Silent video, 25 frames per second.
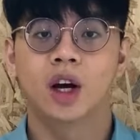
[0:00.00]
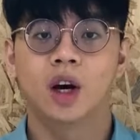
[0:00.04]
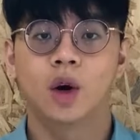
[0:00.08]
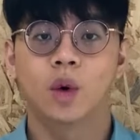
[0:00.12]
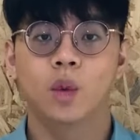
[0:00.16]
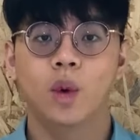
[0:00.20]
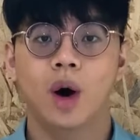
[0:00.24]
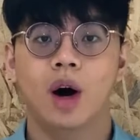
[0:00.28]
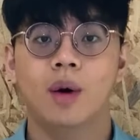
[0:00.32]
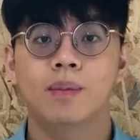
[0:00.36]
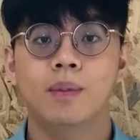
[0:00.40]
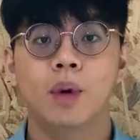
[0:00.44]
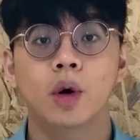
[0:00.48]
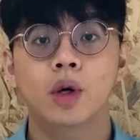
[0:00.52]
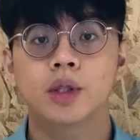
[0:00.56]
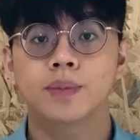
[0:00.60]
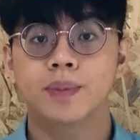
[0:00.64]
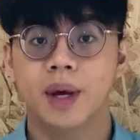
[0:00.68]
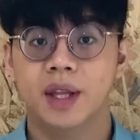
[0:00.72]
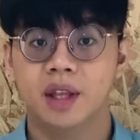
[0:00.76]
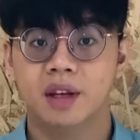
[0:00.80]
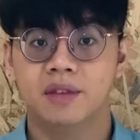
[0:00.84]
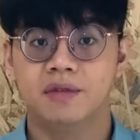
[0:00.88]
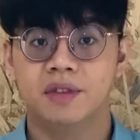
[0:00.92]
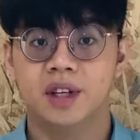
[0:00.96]
While most
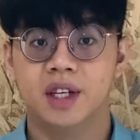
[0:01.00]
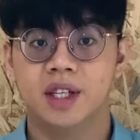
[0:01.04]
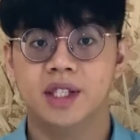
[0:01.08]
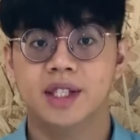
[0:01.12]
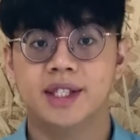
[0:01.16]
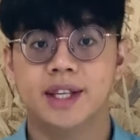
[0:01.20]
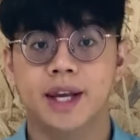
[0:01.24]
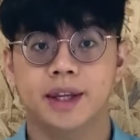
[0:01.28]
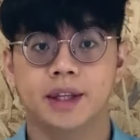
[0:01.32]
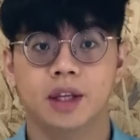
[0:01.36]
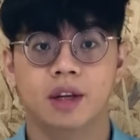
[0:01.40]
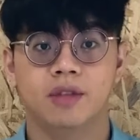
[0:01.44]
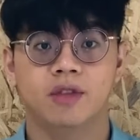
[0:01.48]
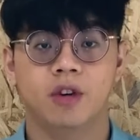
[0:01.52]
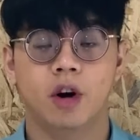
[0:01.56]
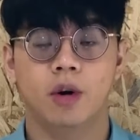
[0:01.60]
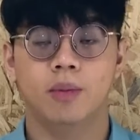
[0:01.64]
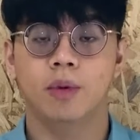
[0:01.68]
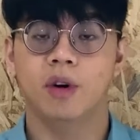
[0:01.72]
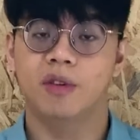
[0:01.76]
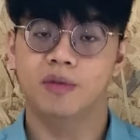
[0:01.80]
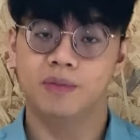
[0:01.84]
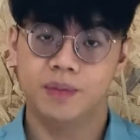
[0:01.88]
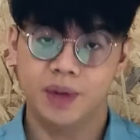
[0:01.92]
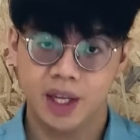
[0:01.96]
metaphors take the form
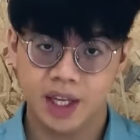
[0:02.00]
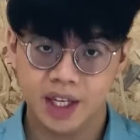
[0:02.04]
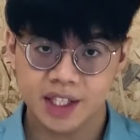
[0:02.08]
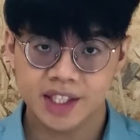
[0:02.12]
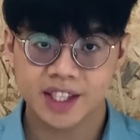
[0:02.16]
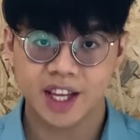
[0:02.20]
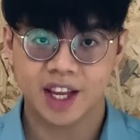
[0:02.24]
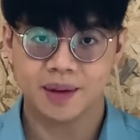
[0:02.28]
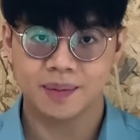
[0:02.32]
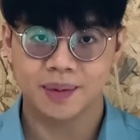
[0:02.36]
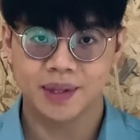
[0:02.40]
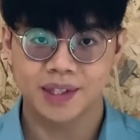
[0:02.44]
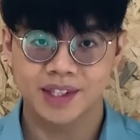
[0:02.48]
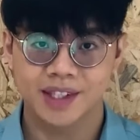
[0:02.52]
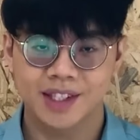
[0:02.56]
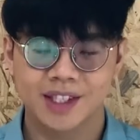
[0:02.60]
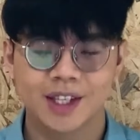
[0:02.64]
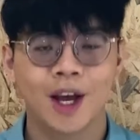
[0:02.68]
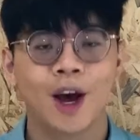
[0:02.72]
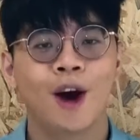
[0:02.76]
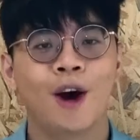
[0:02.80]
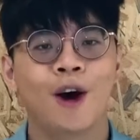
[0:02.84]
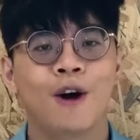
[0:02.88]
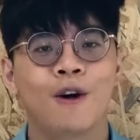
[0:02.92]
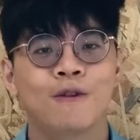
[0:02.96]
of being statements,
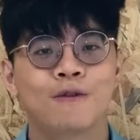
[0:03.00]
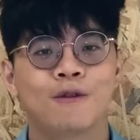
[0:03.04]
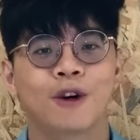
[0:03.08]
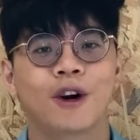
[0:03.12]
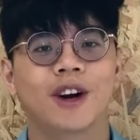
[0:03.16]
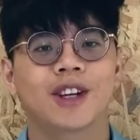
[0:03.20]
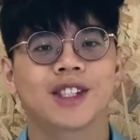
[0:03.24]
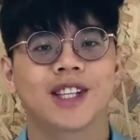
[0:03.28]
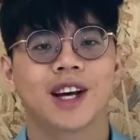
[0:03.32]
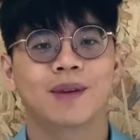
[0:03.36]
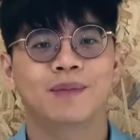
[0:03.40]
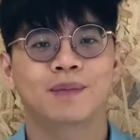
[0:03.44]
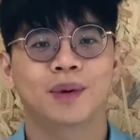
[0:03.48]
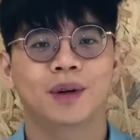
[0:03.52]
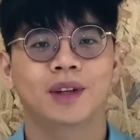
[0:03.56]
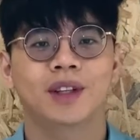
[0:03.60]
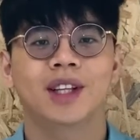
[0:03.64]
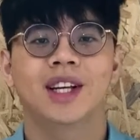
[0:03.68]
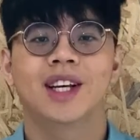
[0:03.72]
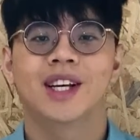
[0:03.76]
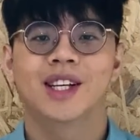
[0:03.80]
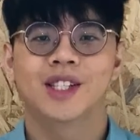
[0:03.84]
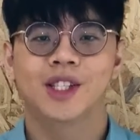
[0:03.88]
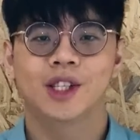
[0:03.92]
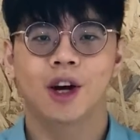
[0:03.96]
for example,
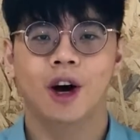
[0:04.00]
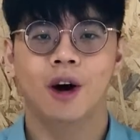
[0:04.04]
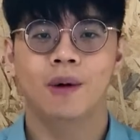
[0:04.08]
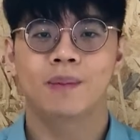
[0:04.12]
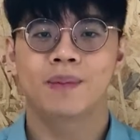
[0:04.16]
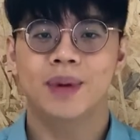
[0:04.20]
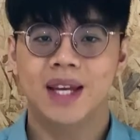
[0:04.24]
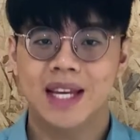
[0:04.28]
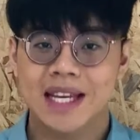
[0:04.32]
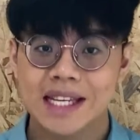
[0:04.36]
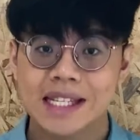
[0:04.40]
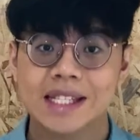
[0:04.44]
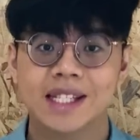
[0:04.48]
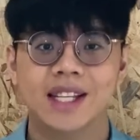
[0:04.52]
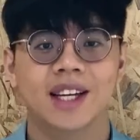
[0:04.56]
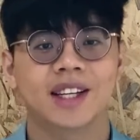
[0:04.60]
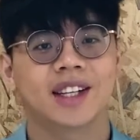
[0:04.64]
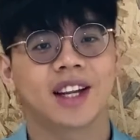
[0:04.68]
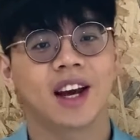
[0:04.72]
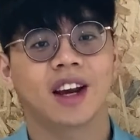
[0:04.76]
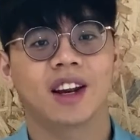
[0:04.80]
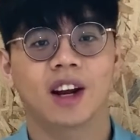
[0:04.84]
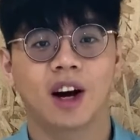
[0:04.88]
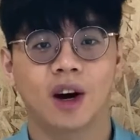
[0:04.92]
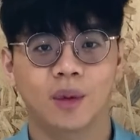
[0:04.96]
Tom is a
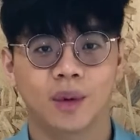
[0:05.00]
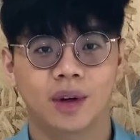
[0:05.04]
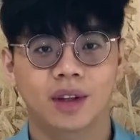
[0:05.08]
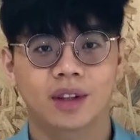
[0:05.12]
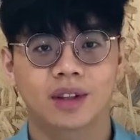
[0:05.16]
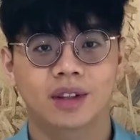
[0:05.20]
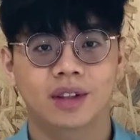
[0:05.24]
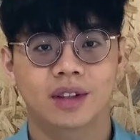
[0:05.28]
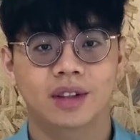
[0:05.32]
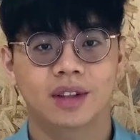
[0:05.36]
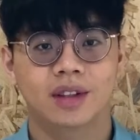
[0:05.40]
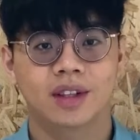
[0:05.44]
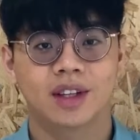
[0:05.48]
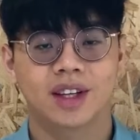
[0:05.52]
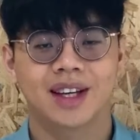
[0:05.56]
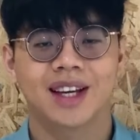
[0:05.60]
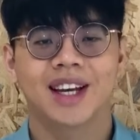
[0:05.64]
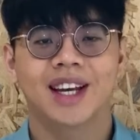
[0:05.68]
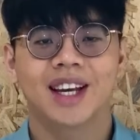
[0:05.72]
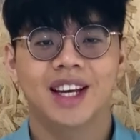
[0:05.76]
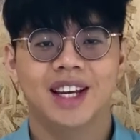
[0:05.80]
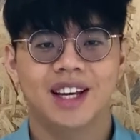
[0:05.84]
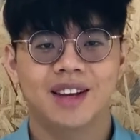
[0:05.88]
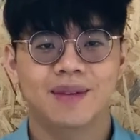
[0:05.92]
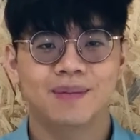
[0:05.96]
night owl,
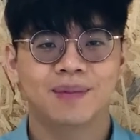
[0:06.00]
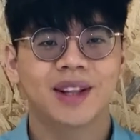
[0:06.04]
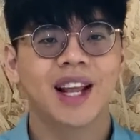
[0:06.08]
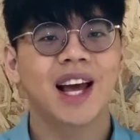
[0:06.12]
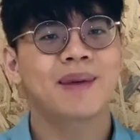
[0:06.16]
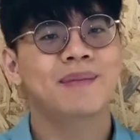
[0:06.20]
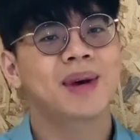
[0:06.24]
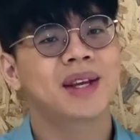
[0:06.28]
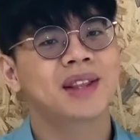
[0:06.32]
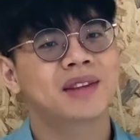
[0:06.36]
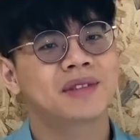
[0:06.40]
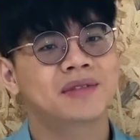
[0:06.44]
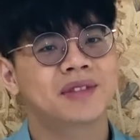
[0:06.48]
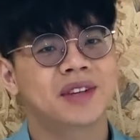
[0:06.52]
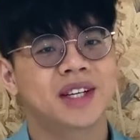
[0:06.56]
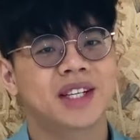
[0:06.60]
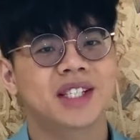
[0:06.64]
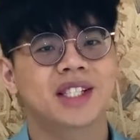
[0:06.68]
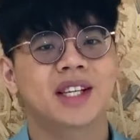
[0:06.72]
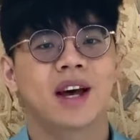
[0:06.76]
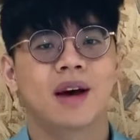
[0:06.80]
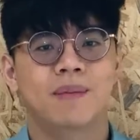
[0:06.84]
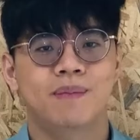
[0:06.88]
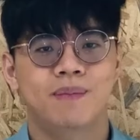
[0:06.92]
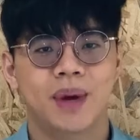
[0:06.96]
implied metaphors
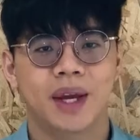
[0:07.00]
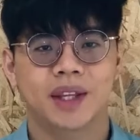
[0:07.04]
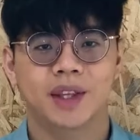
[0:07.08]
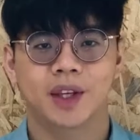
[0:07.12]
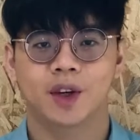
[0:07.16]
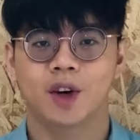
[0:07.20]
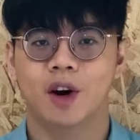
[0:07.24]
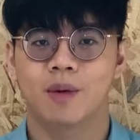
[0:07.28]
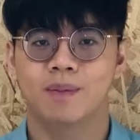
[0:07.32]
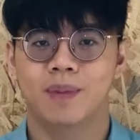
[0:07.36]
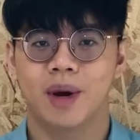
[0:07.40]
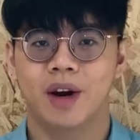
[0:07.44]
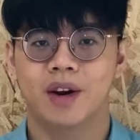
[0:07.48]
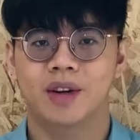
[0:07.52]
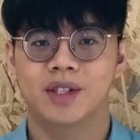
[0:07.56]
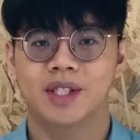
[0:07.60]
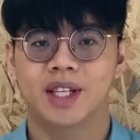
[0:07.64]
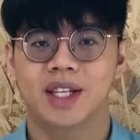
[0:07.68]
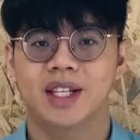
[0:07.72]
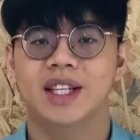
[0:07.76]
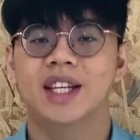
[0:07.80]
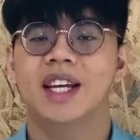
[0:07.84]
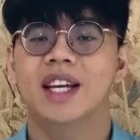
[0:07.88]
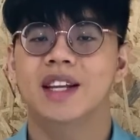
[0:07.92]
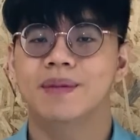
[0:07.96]
make the
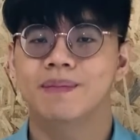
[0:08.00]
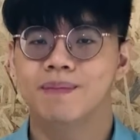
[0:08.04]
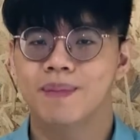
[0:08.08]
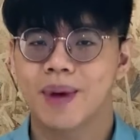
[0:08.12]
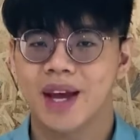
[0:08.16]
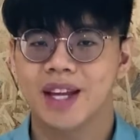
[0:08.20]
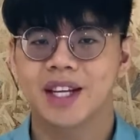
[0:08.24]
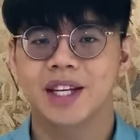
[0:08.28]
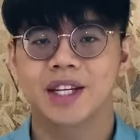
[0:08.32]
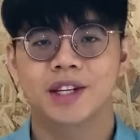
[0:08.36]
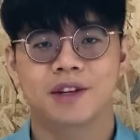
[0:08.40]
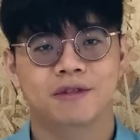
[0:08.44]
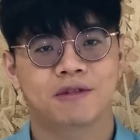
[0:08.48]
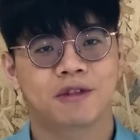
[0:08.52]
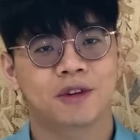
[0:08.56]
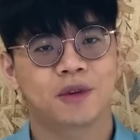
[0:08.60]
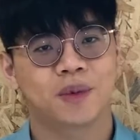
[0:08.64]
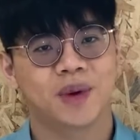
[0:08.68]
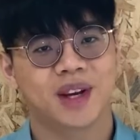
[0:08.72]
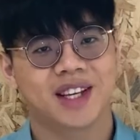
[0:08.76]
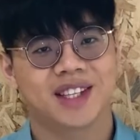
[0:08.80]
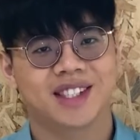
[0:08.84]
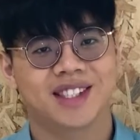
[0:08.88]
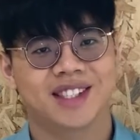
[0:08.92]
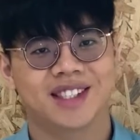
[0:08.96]
comparison in many different
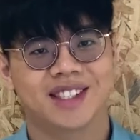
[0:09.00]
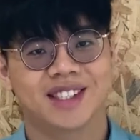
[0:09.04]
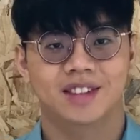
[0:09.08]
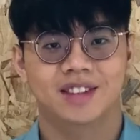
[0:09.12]
ways.